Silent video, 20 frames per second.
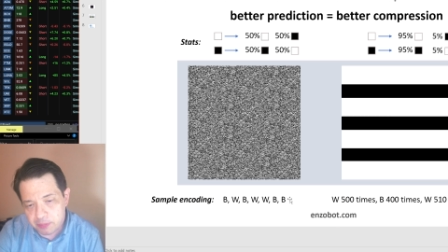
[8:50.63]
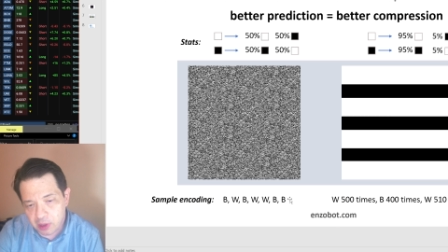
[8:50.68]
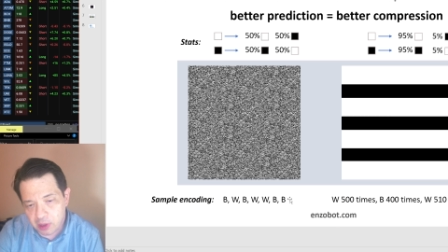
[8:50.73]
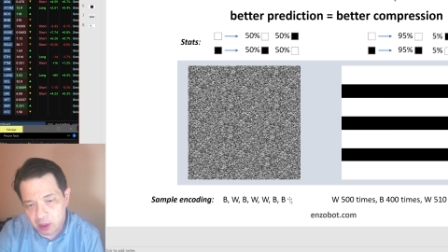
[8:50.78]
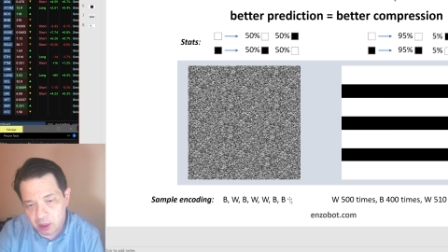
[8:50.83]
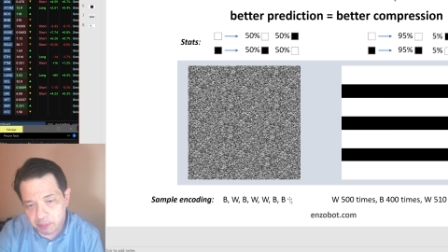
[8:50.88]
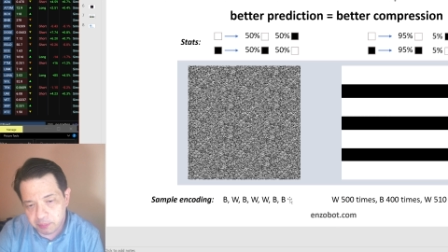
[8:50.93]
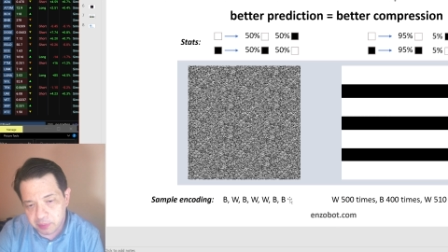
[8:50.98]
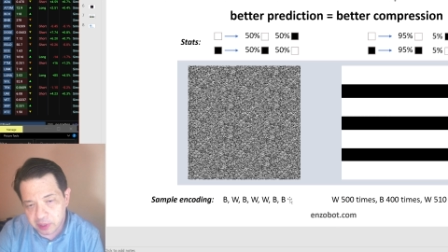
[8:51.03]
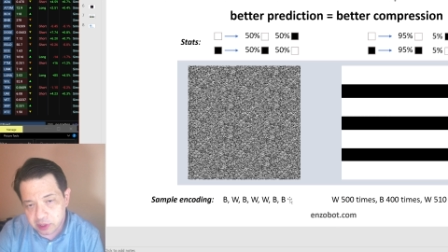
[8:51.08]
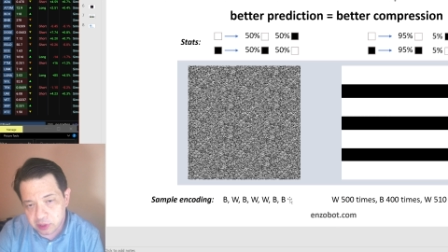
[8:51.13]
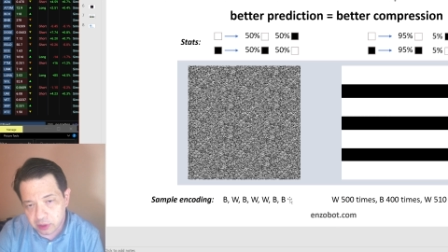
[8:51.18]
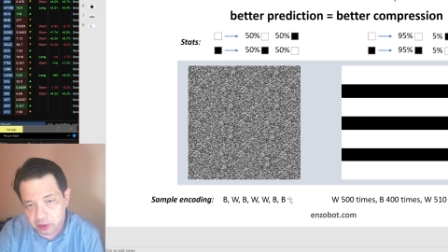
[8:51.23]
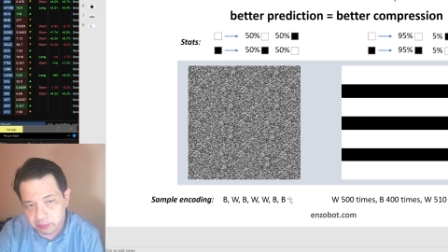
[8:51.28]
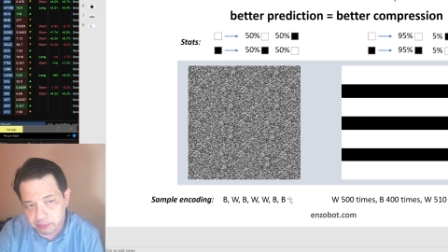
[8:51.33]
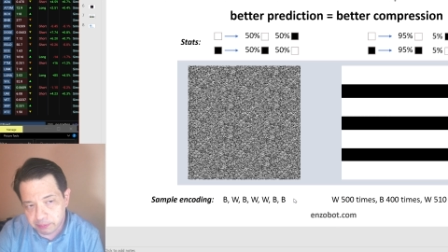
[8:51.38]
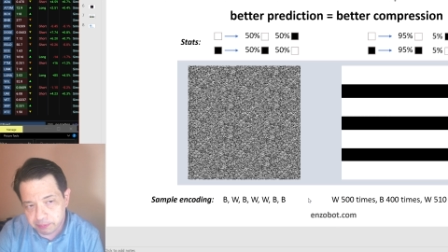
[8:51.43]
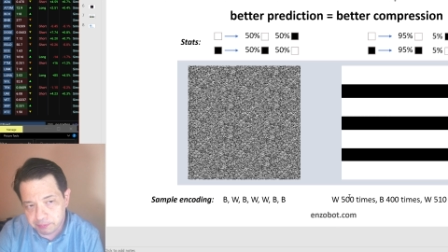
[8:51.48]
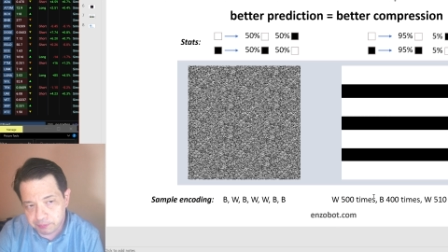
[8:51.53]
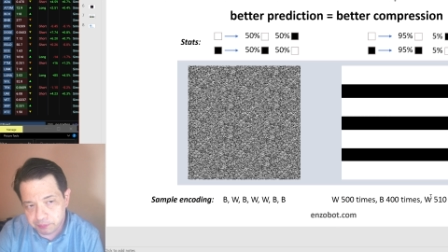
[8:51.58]
pixel.
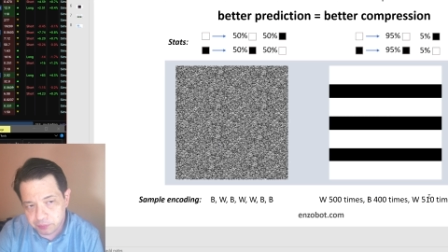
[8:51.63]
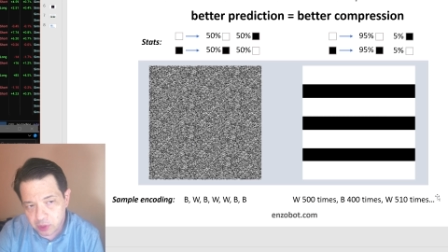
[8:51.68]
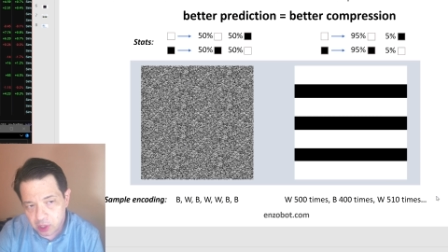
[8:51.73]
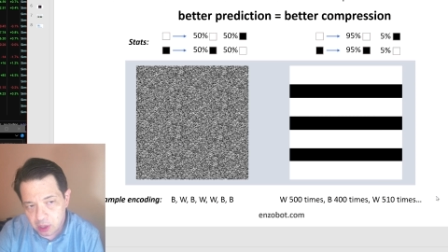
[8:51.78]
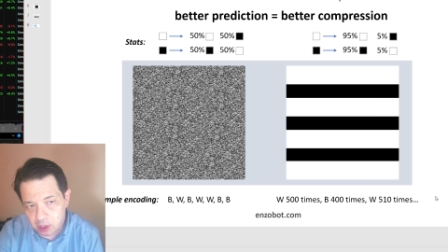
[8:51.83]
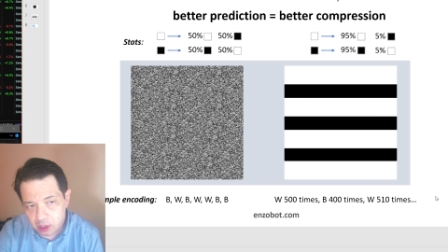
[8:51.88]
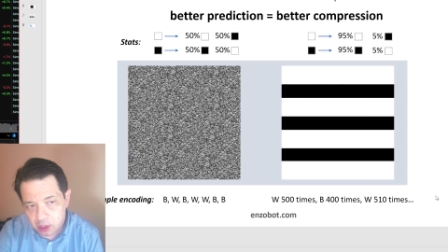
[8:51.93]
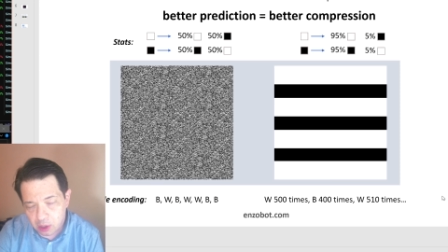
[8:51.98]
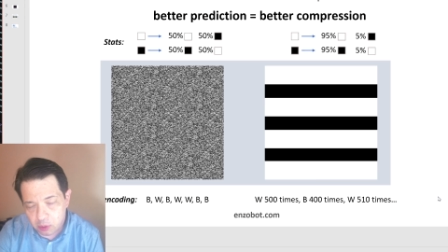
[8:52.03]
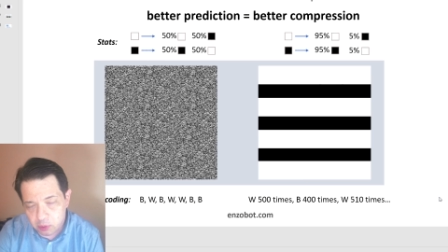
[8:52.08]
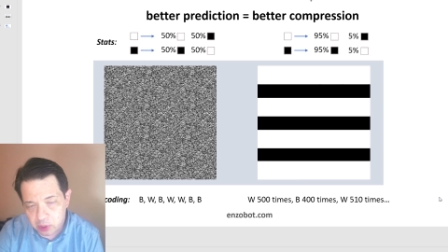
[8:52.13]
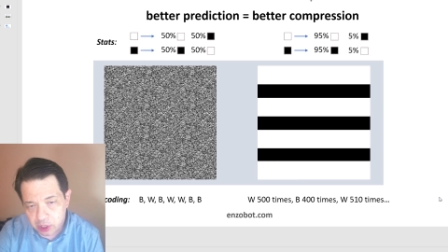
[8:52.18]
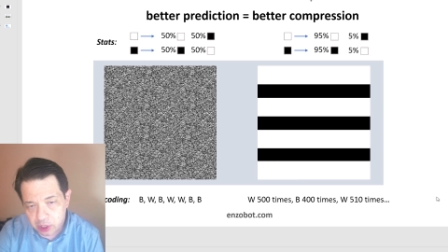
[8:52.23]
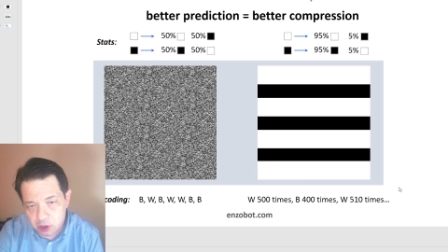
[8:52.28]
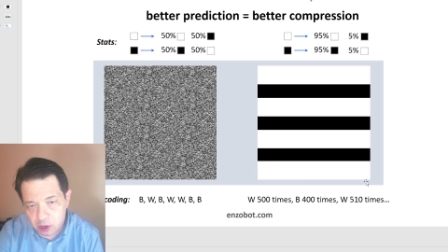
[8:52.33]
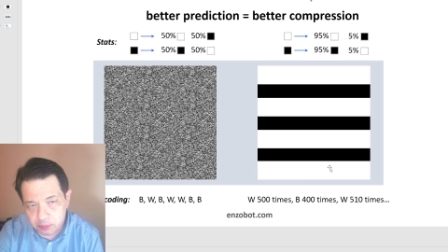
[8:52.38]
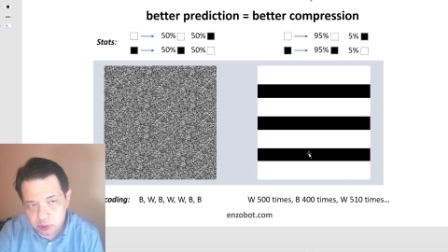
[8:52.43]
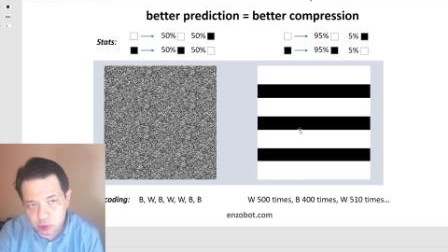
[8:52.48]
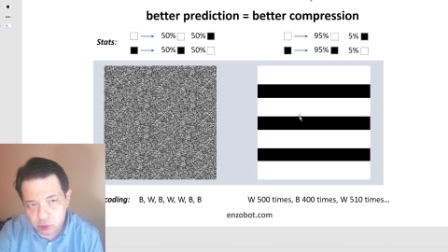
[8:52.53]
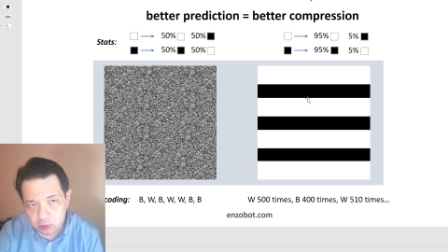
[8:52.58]
When it
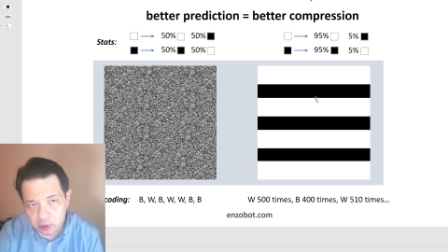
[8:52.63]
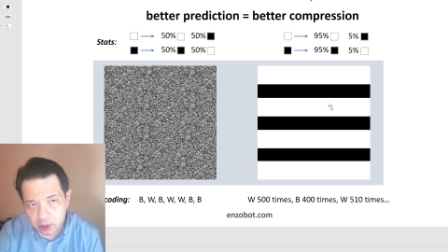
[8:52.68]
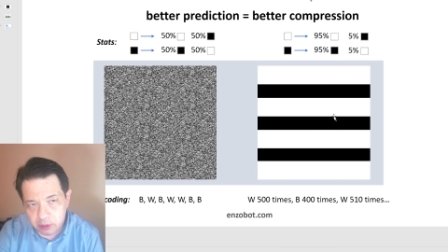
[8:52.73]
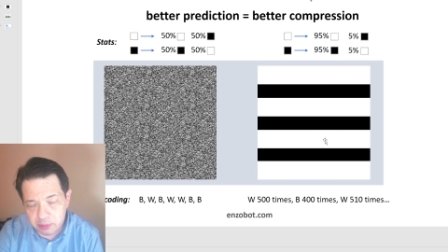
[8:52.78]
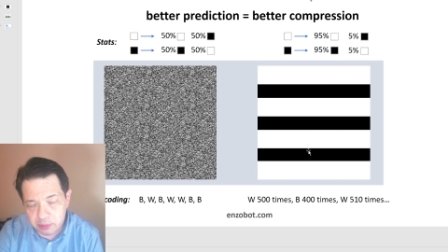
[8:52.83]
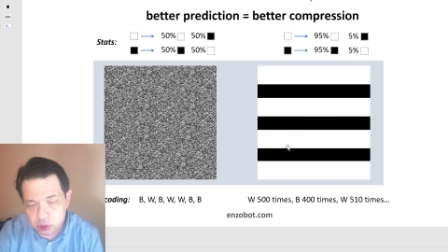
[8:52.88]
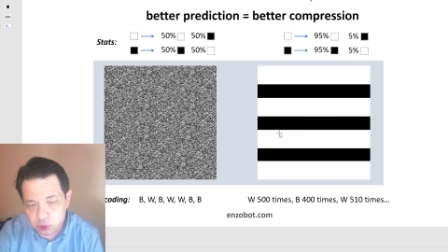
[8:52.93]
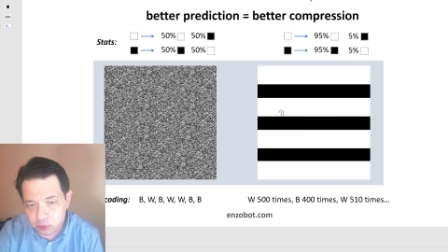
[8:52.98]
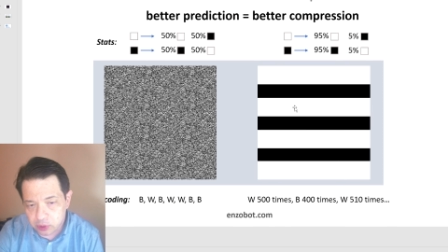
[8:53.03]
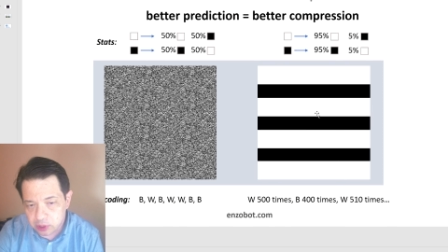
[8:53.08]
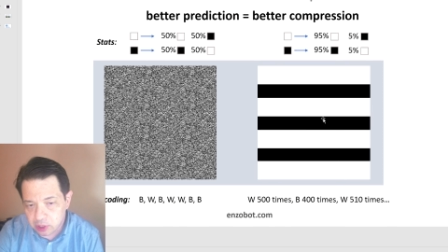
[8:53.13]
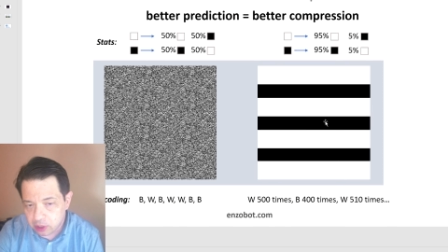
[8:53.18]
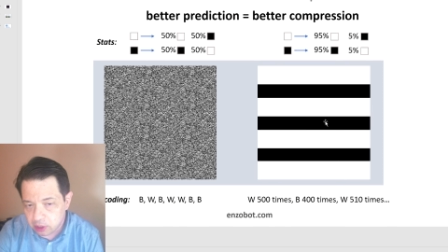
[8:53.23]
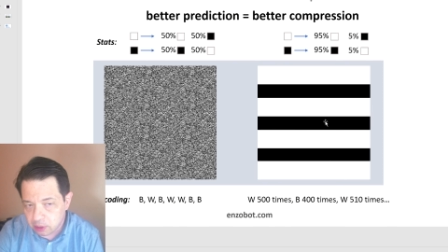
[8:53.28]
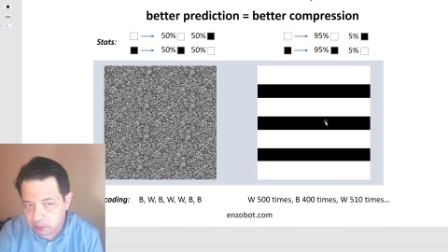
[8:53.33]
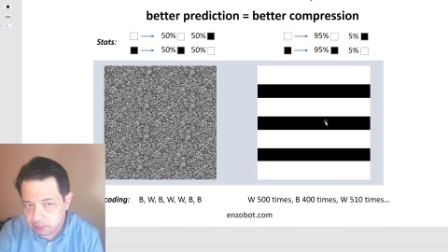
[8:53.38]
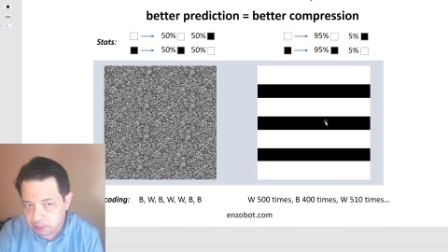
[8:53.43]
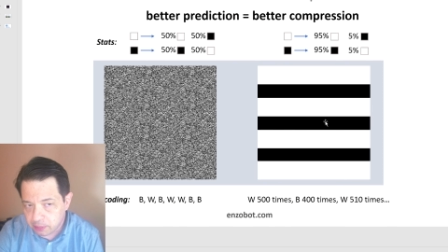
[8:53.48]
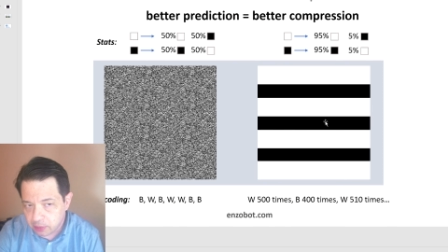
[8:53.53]
comes to image with a